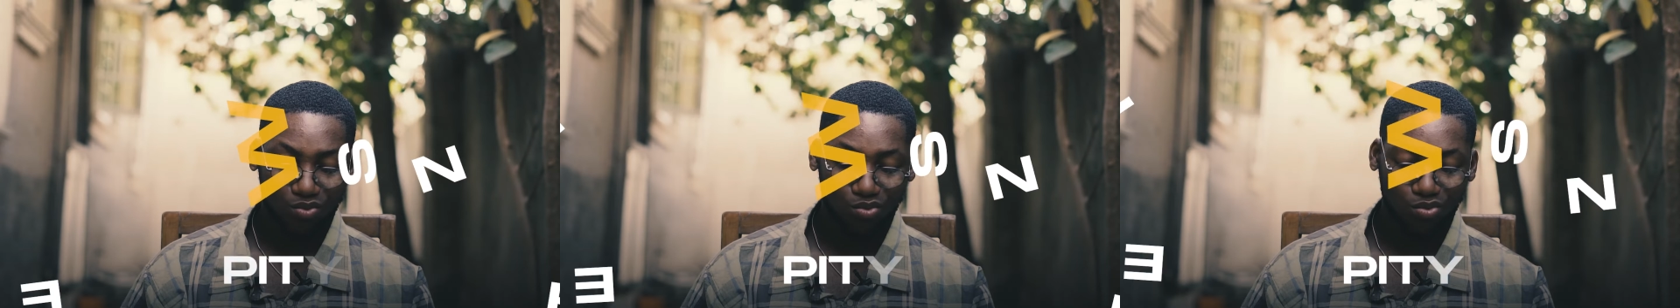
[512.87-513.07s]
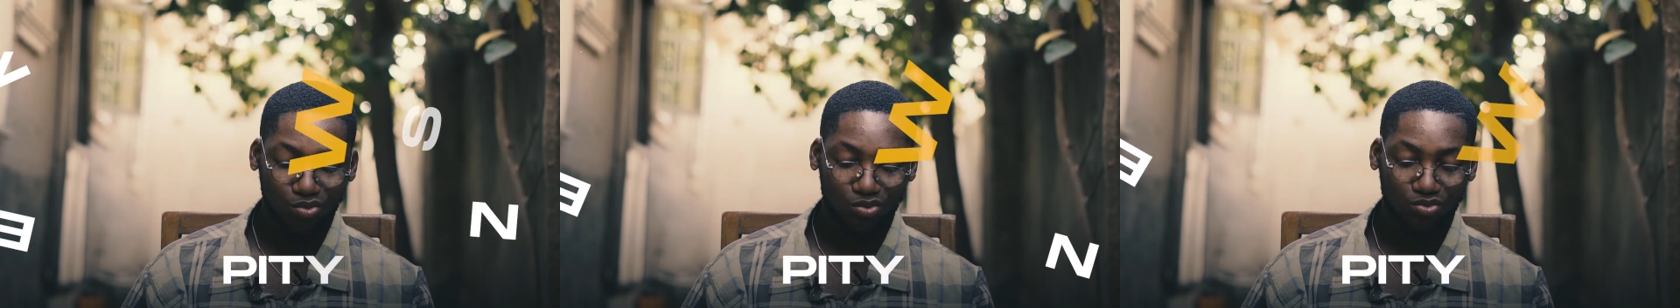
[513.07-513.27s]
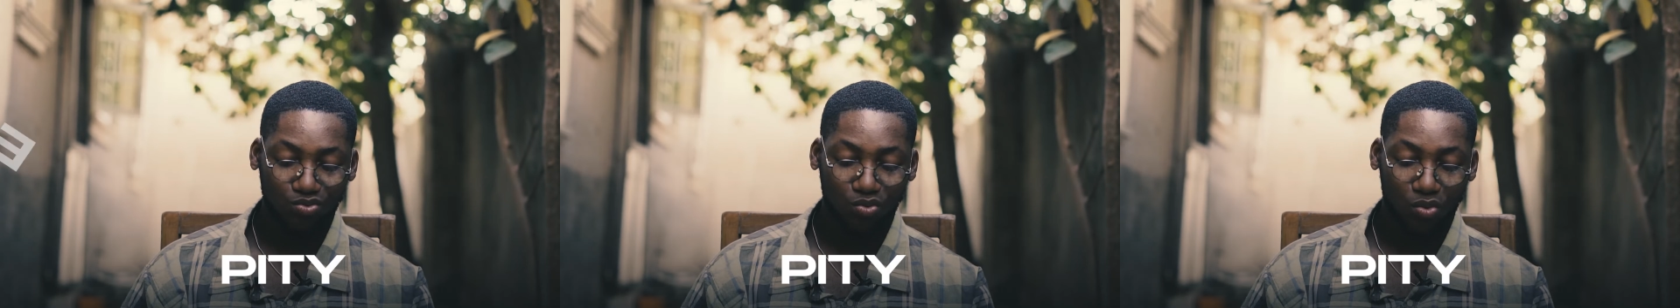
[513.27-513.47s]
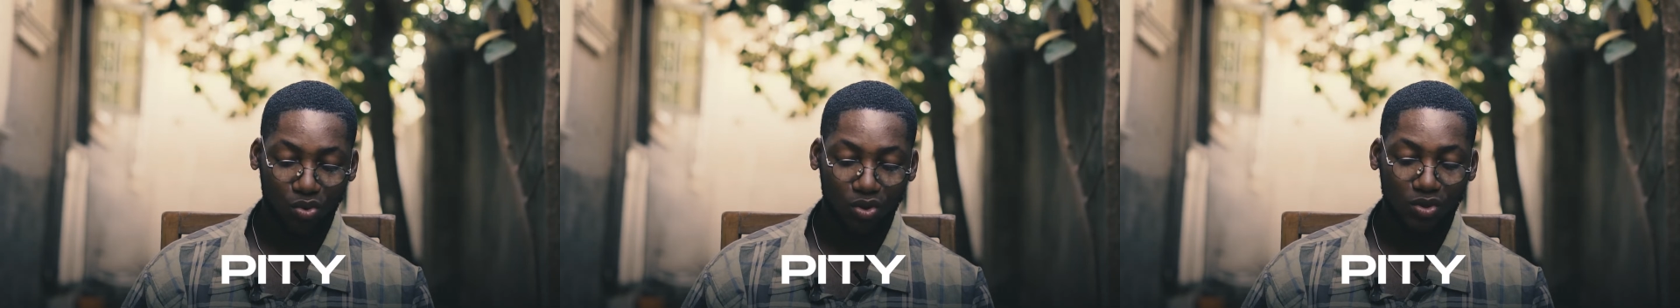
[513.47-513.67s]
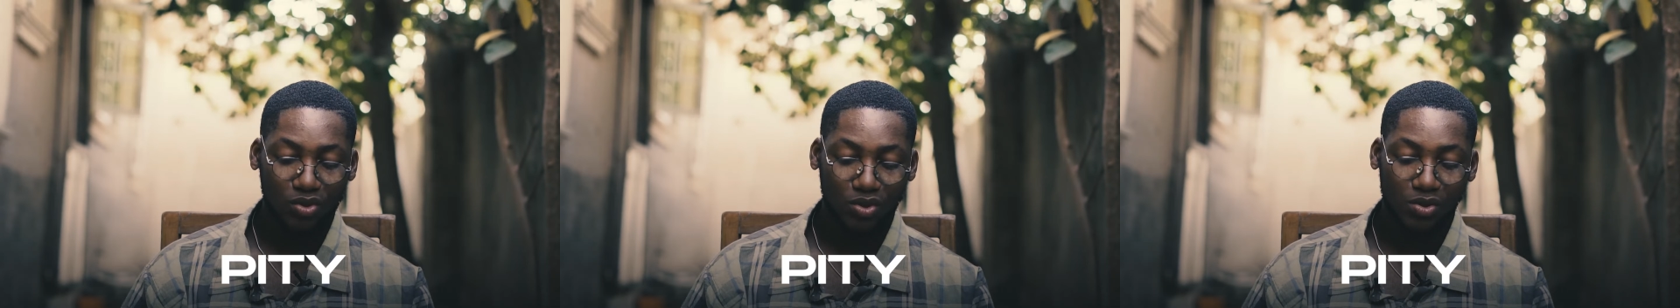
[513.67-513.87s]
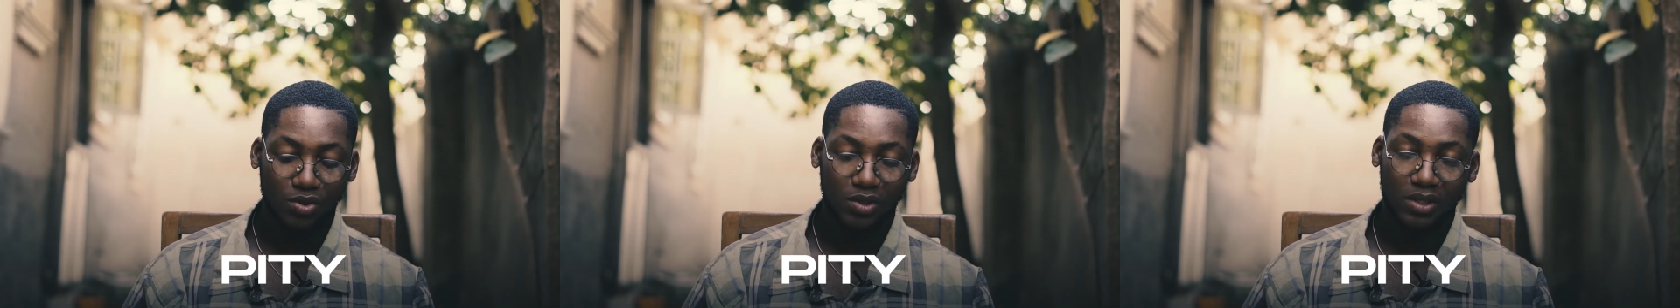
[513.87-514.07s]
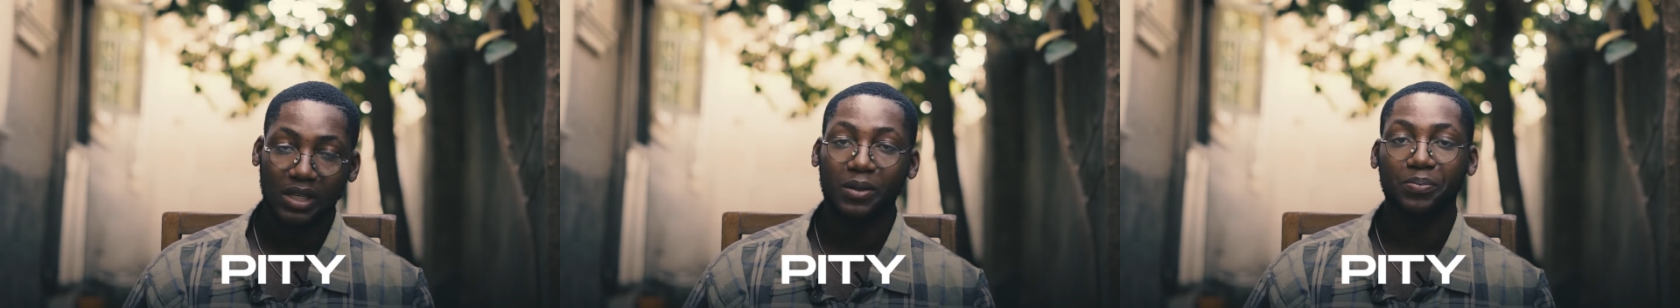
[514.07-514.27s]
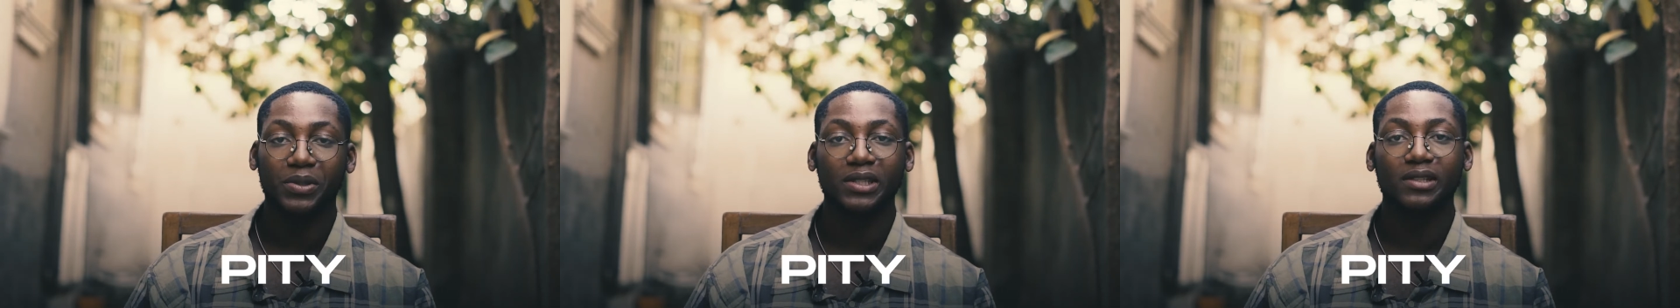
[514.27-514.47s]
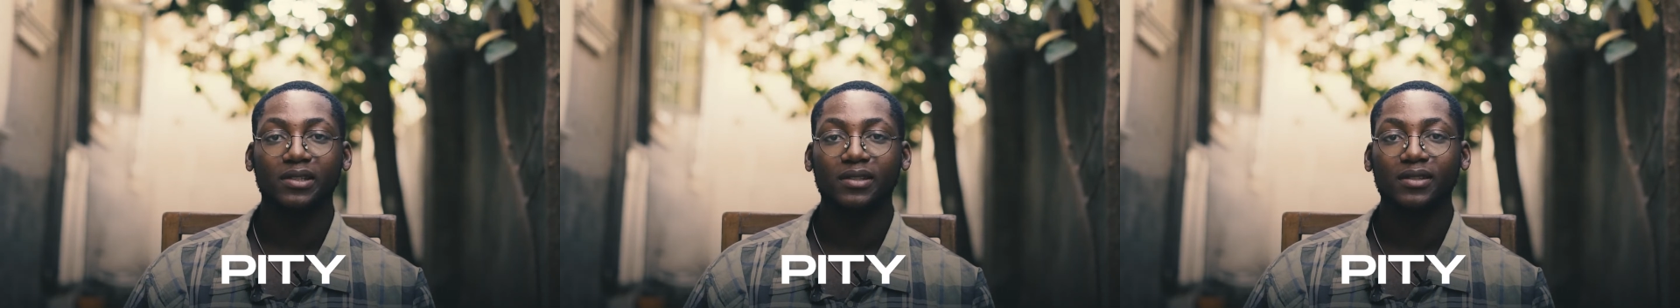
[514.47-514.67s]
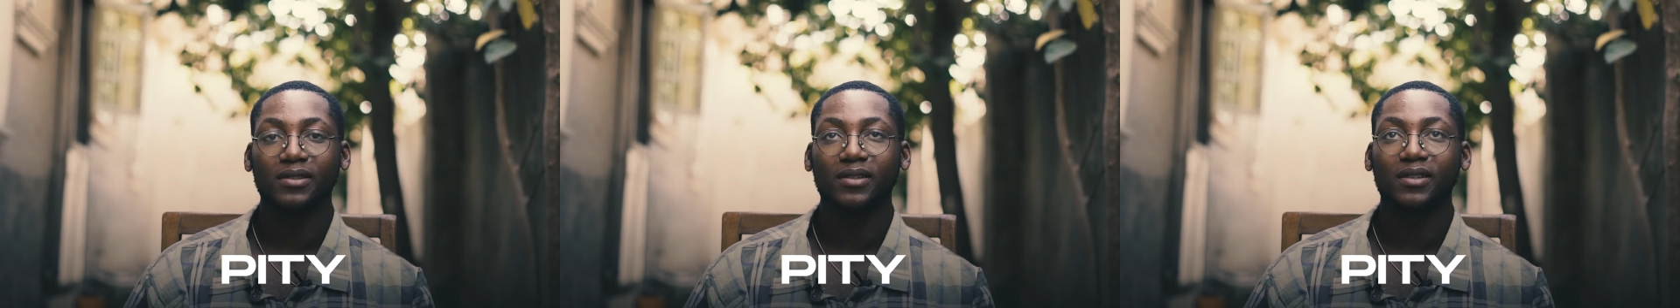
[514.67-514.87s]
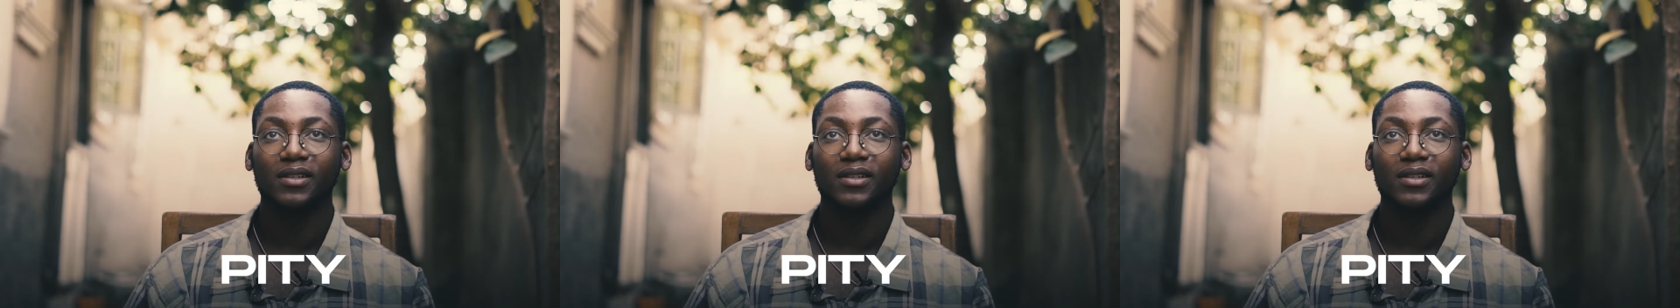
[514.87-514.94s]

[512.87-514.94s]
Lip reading: would want to say pity.